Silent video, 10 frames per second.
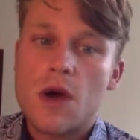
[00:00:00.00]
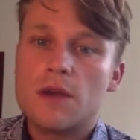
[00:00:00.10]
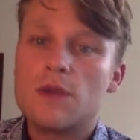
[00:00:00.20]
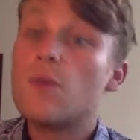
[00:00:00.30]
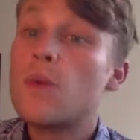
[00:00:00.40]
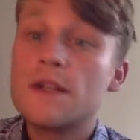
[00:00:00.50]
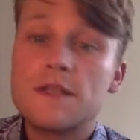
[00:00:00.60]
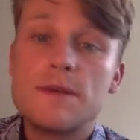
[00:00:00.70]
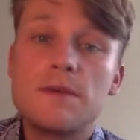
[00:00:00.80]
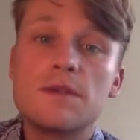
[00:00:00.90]
You want to
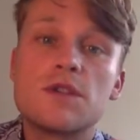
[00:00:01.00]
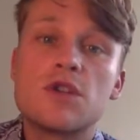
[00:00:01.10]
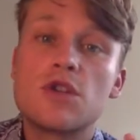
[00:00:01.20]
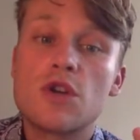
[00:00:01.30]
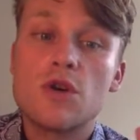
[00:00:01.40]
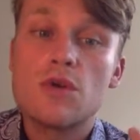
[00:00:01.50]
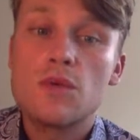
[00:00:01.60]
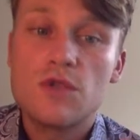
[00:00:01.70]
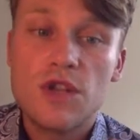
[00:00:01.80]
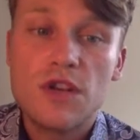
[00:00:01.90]
be able to
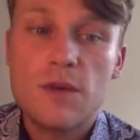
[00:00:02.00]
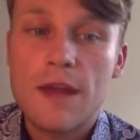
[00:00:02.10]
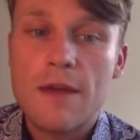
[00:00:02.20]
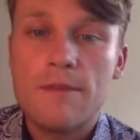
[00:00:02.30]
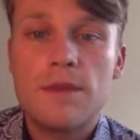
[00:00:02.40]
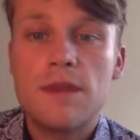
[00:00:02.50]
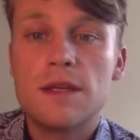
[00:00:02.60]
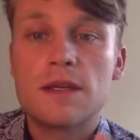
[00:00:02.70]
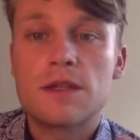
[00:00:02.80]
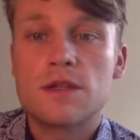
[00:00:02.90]
show genuine empathy
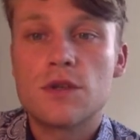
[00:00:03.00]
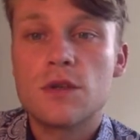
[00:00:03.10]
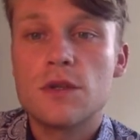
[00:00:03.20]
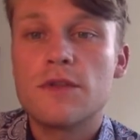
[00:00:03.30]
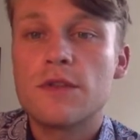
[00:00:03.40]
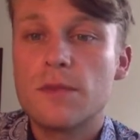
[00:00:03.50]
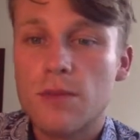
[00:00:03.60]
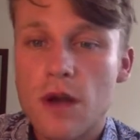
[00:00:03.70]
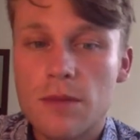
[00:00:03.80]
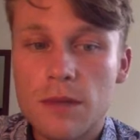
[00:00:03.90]
and concern for the
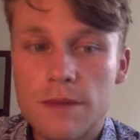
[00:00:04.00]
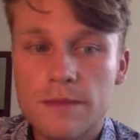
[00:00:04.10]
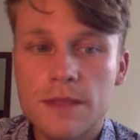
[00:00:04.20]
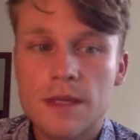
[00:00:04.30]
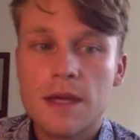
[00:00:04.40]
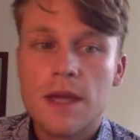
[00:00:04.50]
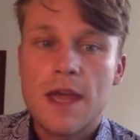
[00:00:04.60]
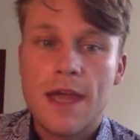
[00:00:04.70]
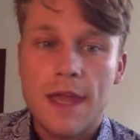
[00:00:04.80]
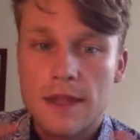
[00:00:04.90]
problems
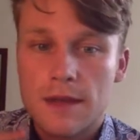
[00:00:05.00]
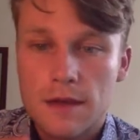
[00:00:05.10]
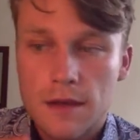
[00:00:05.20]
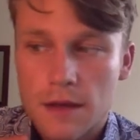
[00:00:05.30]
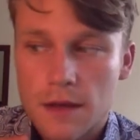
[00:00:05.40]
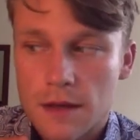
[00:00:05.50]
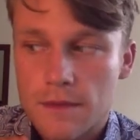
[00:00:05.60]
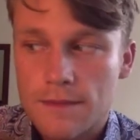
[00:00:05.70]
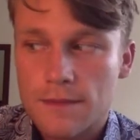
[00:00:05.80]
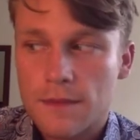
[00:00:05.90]
and
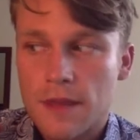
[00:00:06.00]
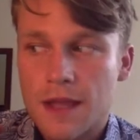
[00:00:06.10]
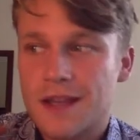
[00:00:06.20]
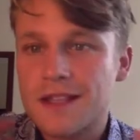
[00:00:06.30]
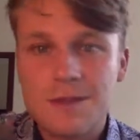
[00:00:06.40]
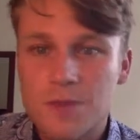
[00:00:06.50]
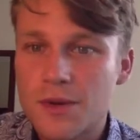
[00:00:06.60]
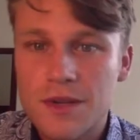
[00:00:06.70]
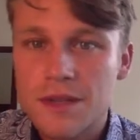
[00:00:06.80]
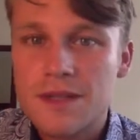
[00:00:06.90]
like
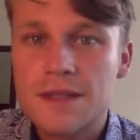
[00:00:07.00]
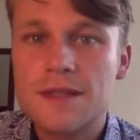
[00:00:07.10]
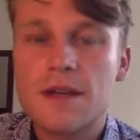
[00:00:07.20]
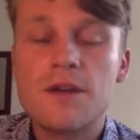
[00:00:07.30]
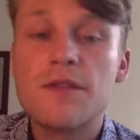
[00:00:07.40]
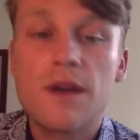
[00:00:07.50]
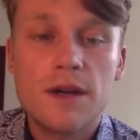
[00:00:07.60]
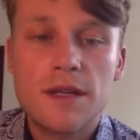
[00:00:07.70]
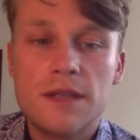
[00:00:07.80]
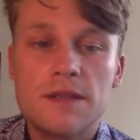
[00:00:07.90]
experiences of the
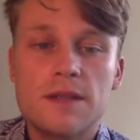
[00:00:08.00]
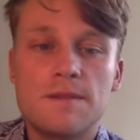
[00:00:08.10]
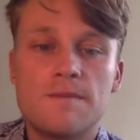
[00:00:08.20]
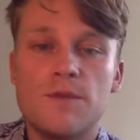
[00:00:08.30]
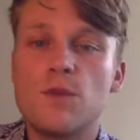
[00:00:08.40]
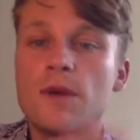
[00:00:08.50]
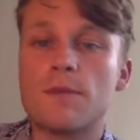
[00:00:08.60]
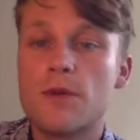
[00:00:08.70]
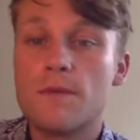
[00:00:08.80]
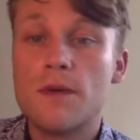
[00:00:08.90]
audience. You want
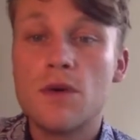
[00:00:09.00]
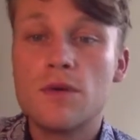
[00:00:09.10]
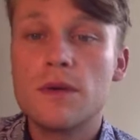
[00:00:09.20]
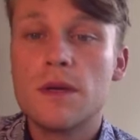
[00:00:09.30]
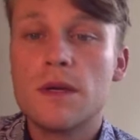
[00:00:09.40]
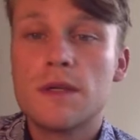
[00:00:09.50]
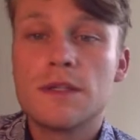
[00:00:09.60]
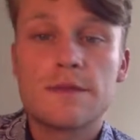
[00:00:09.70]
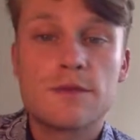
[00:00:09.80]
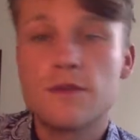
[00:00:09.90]
to promote
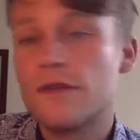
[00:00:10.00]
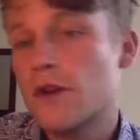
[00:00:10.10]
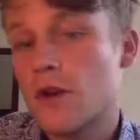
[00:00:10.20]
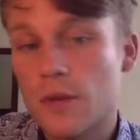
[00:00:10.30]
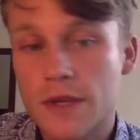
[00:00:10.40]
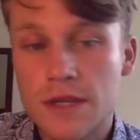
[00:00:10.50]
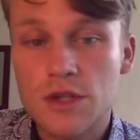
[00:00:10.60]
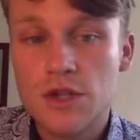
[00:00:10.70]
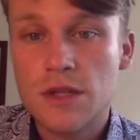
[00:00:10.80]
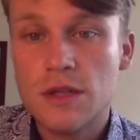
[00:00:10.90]
some sort of
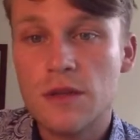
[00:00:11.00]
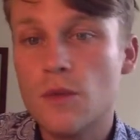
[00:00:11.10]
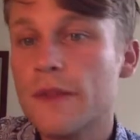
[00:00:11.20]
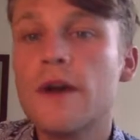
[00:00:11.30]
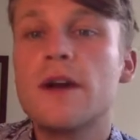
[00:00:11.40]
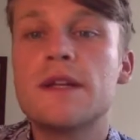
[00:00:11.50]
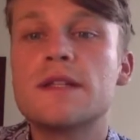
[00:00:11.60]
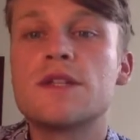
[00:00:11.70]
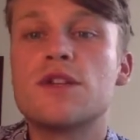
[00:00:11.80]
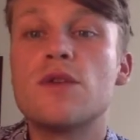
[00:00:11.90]
cohesion. You want the
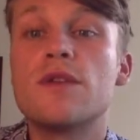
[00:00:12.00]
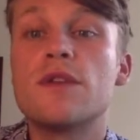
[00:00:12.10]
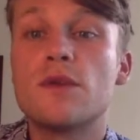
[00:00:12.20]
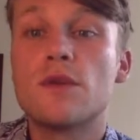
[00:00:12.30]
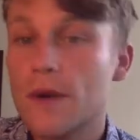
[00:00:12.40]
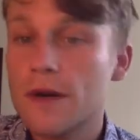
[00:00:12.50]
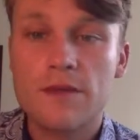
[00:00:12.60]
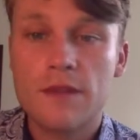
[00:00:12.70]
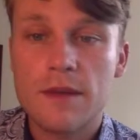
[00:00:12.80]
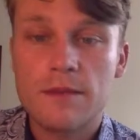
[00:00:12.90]
audience to know that you're one
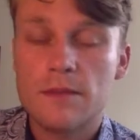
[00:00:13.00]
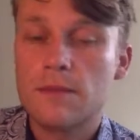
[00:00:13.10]
of them,